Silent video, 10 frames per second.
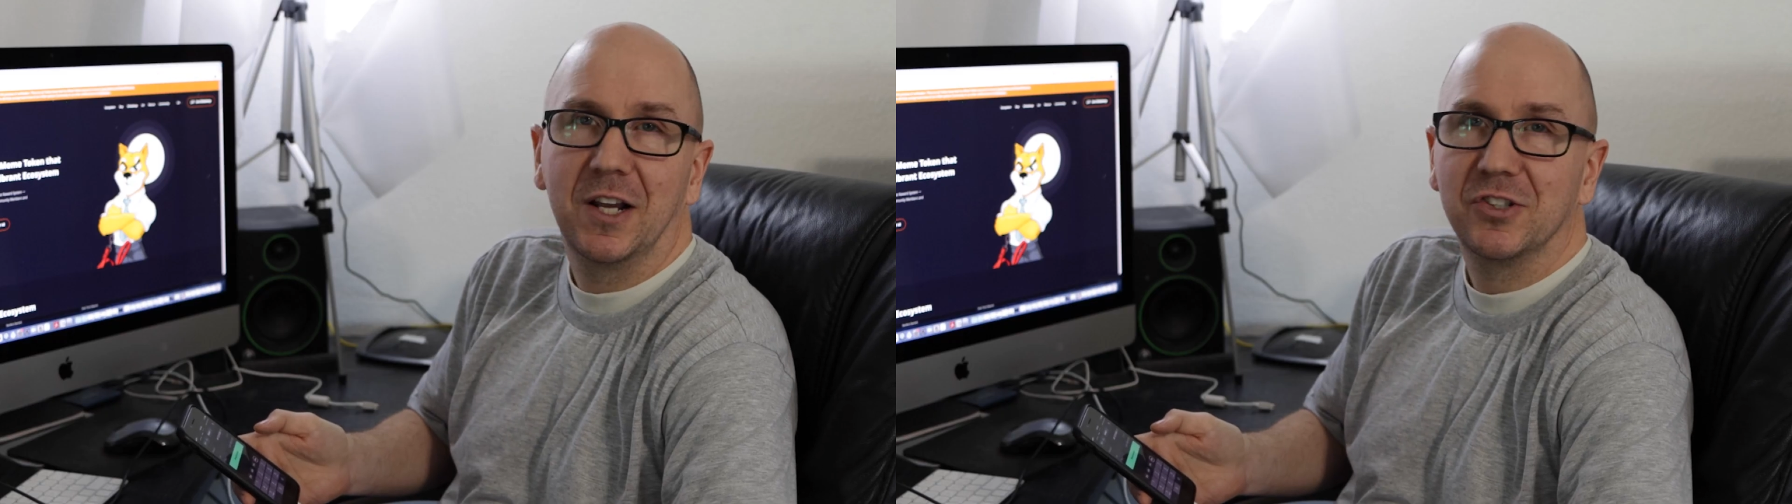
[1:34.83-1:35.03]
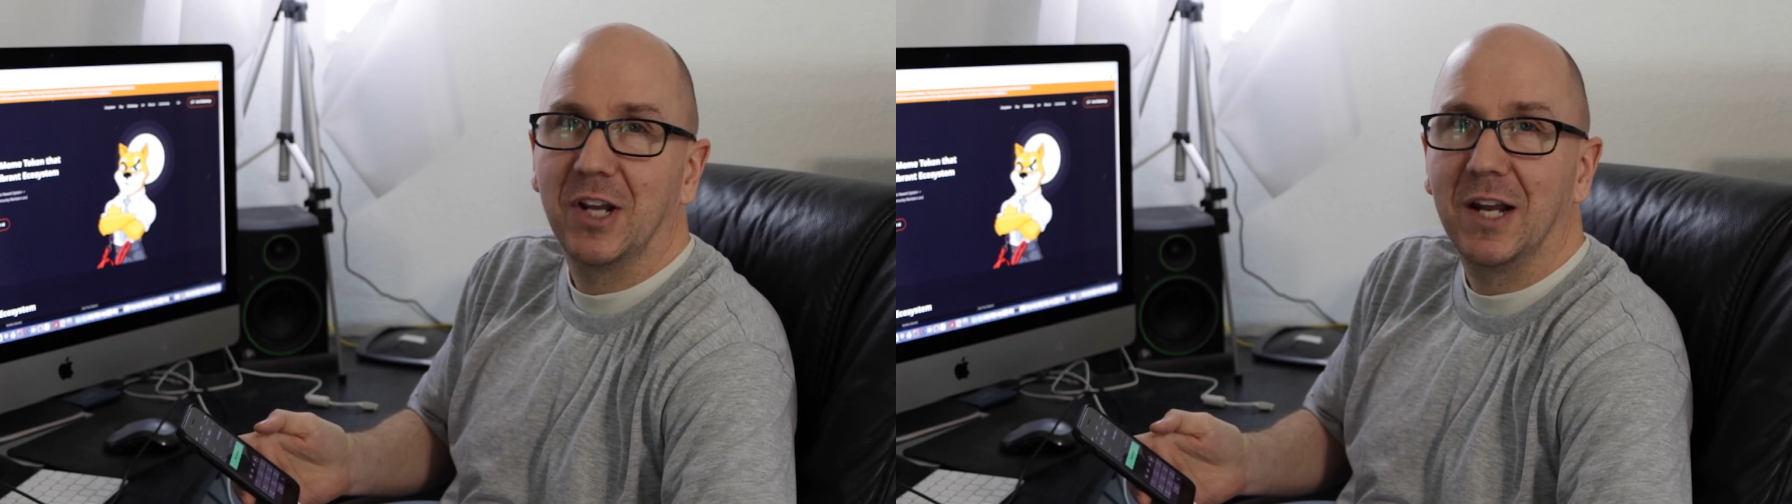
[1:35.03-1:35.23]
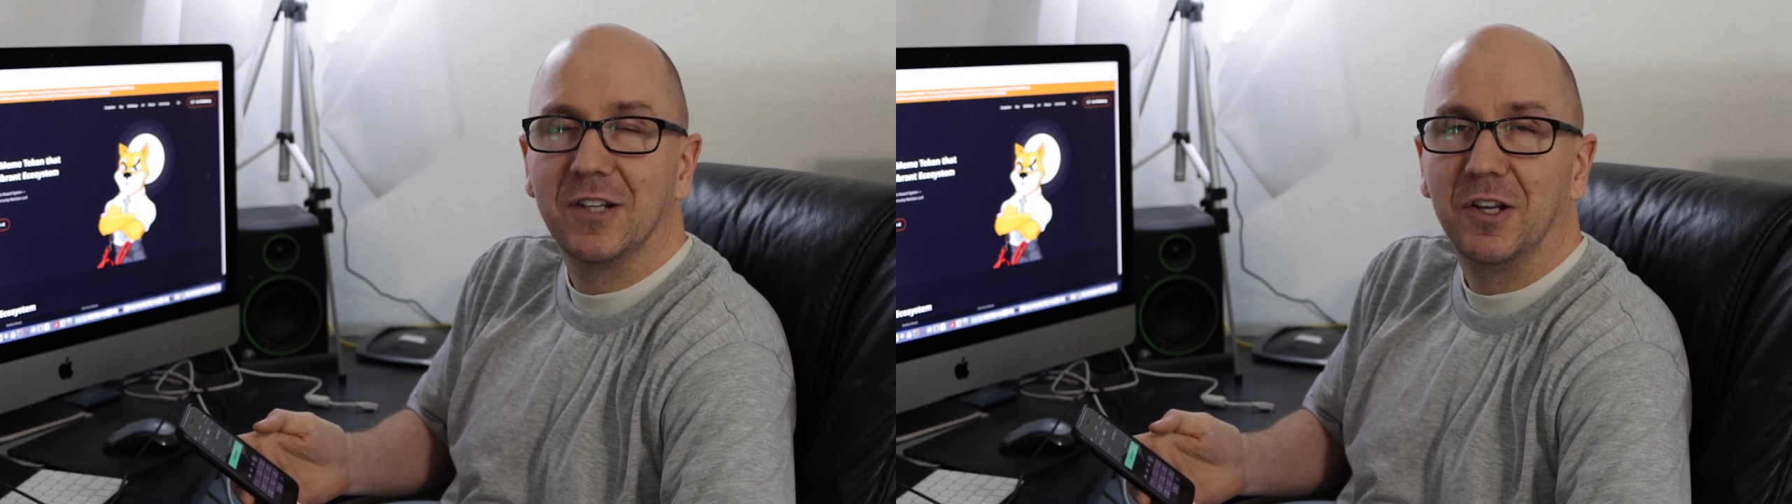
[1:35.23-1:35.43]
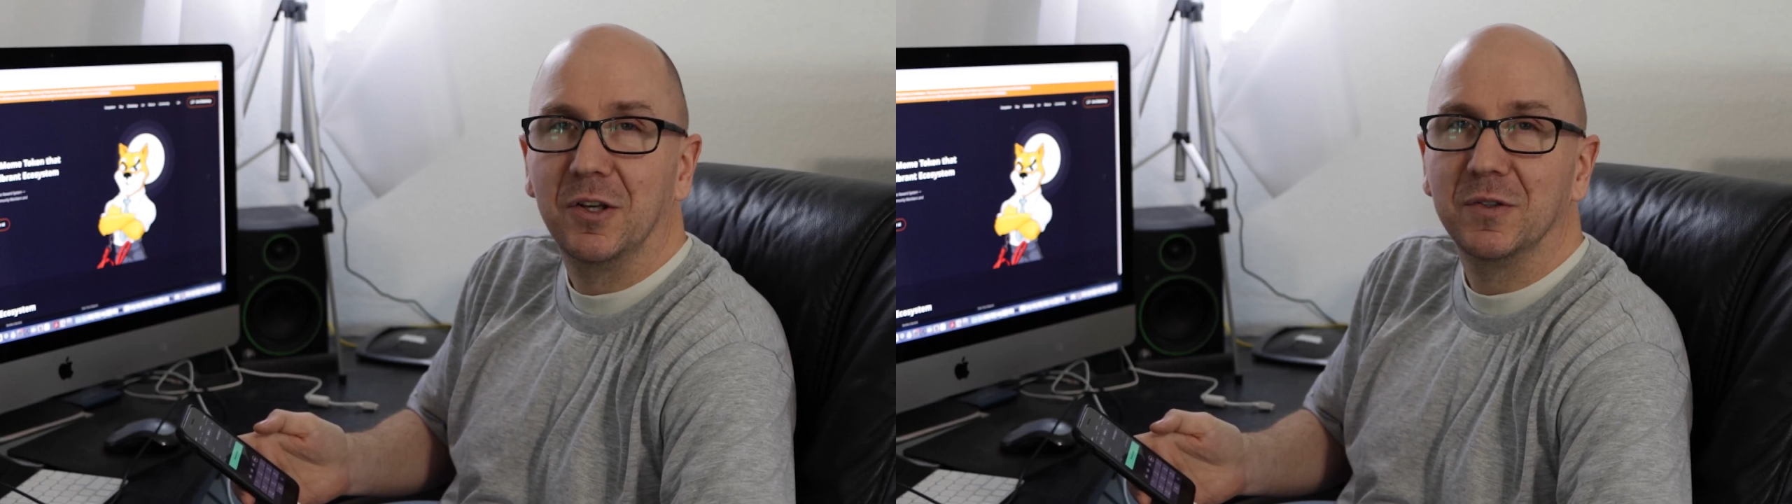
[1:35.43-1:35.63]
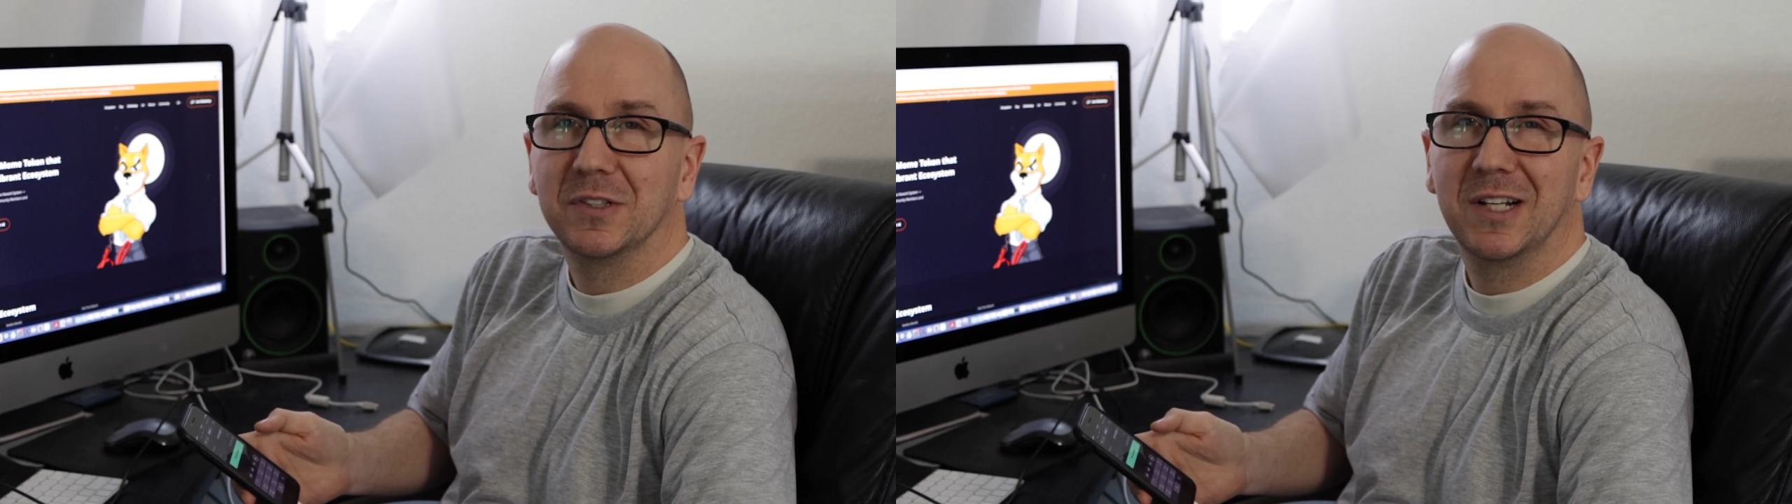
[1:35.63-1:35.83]
exchange that you
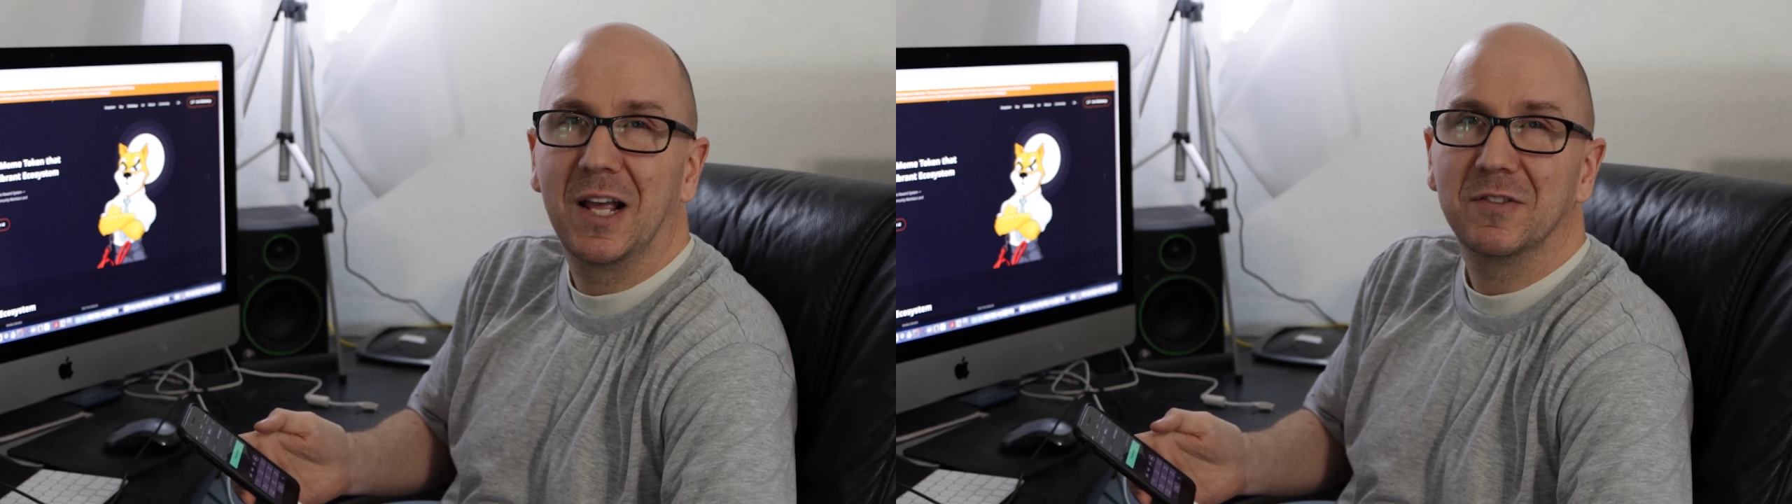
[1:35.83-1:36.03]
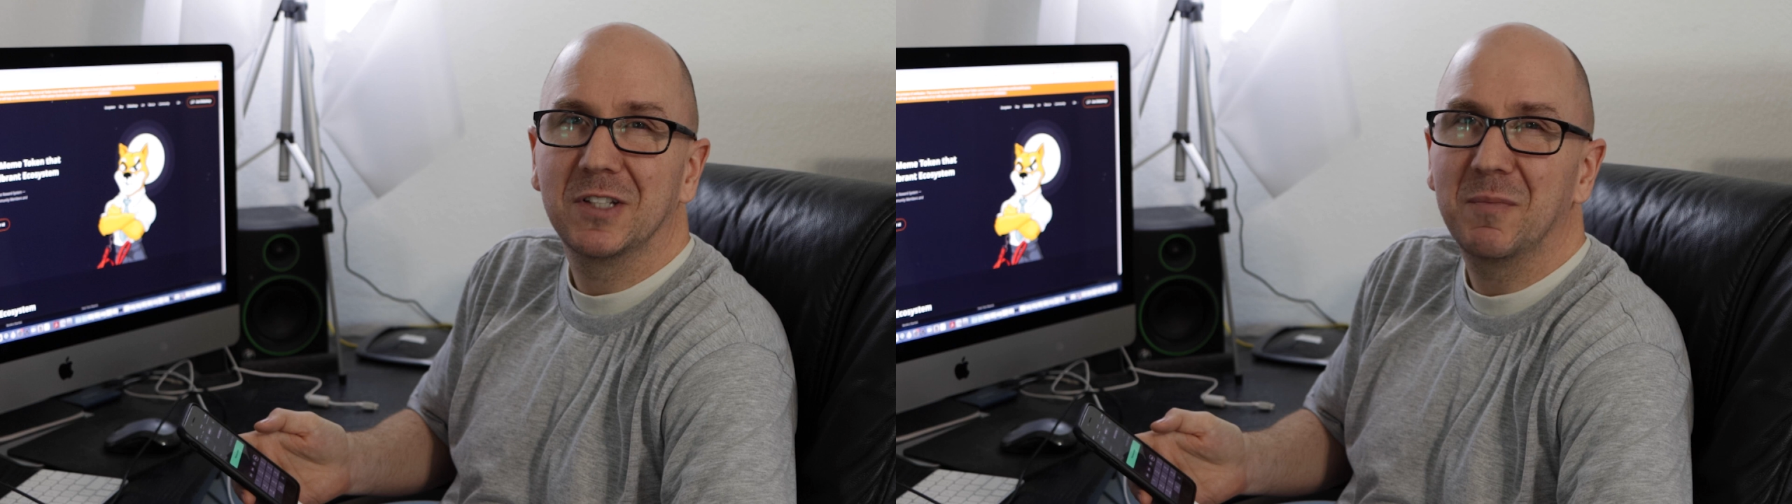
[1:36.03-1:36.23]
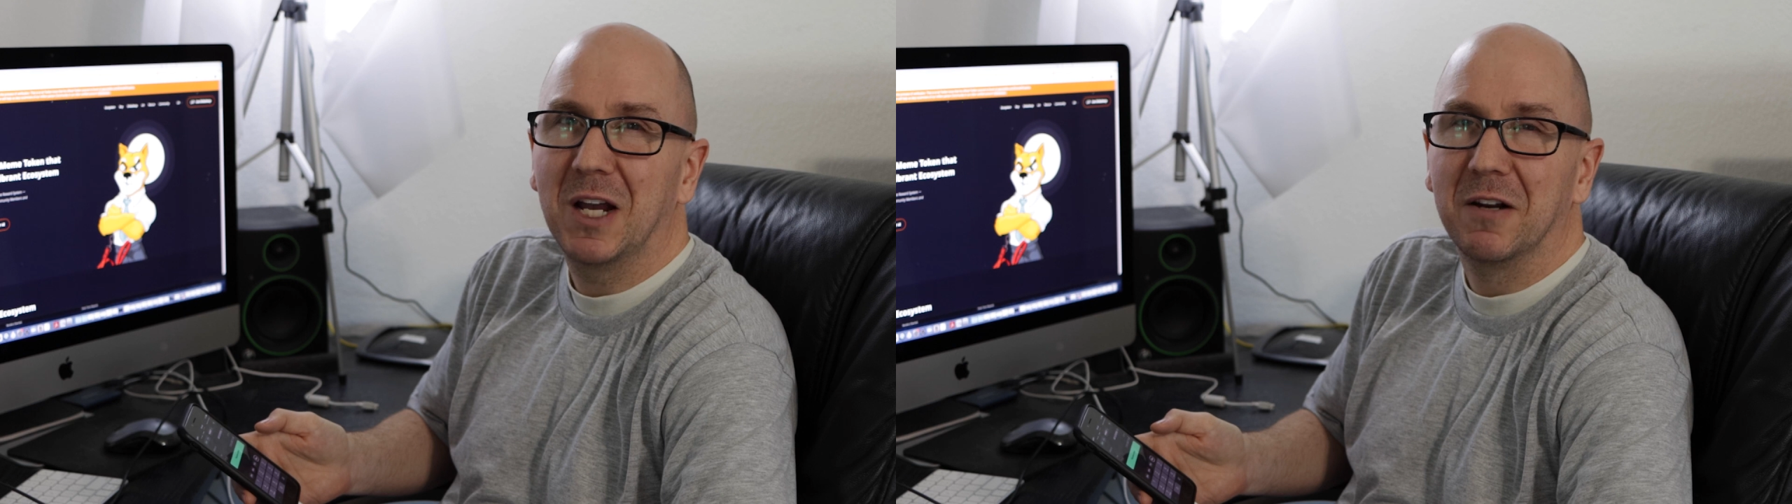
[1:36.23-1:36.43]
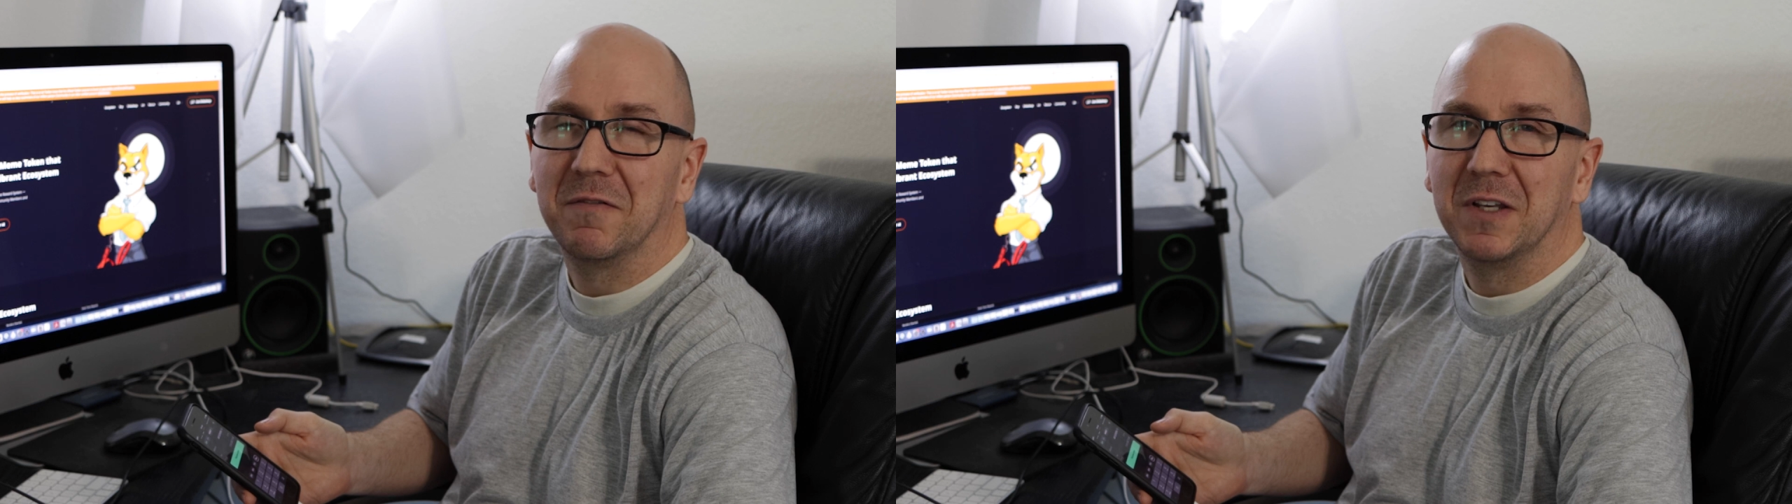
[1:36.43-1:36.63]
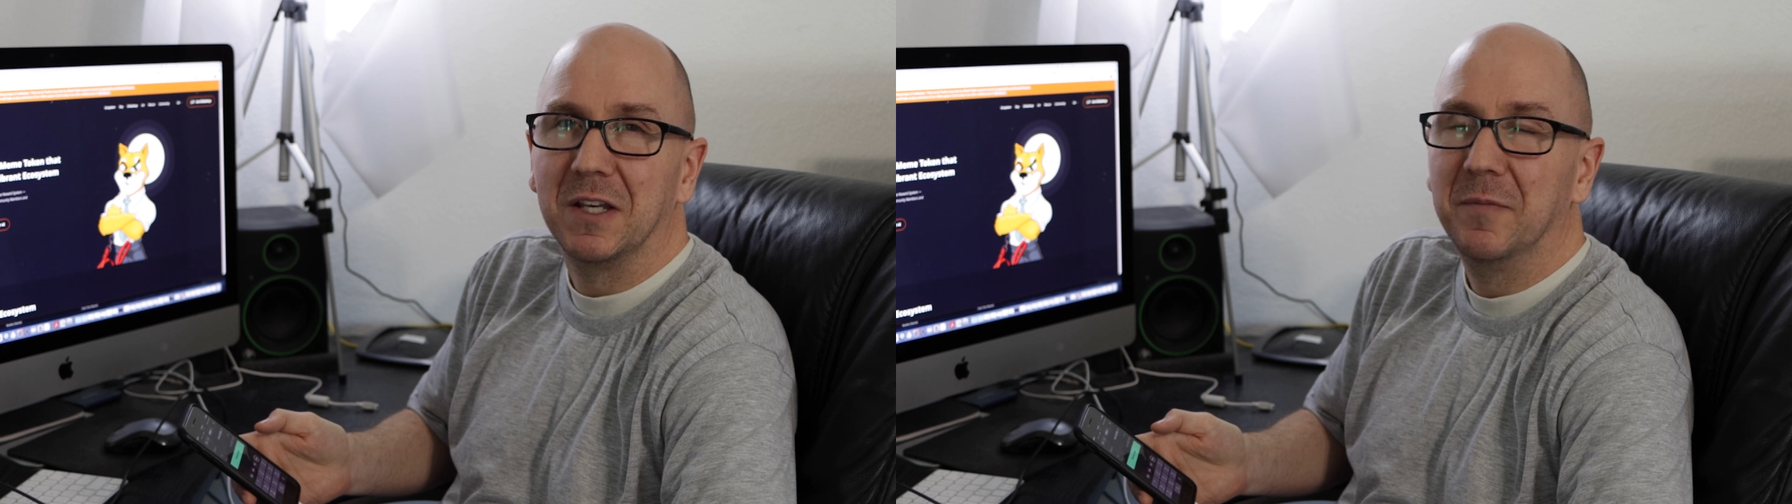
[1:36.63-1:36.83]
use is going to have some kind of
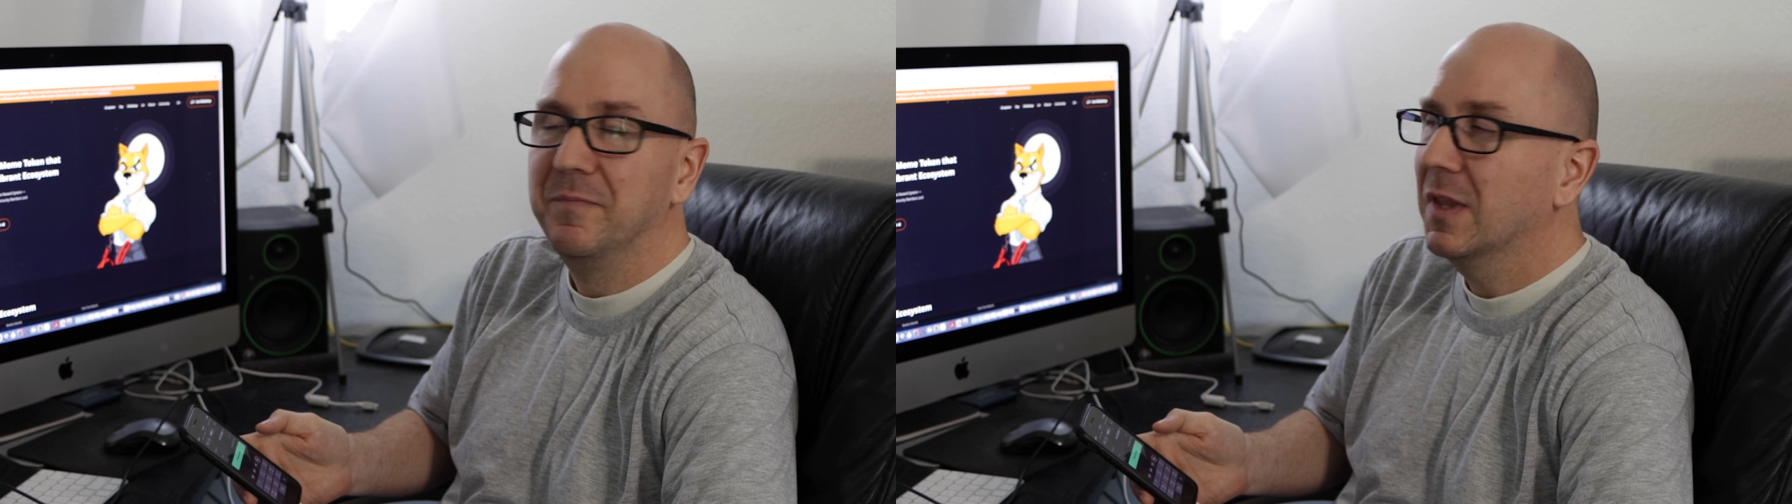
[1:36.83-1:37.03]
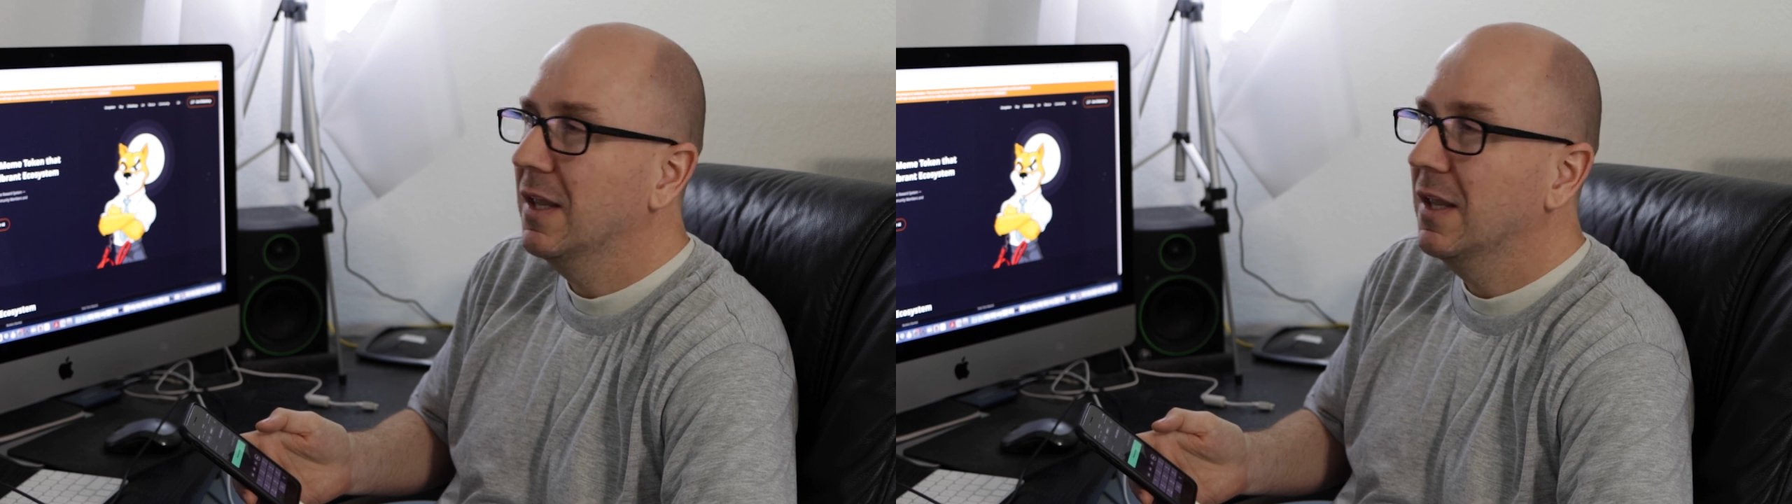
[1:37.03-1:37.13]
fee.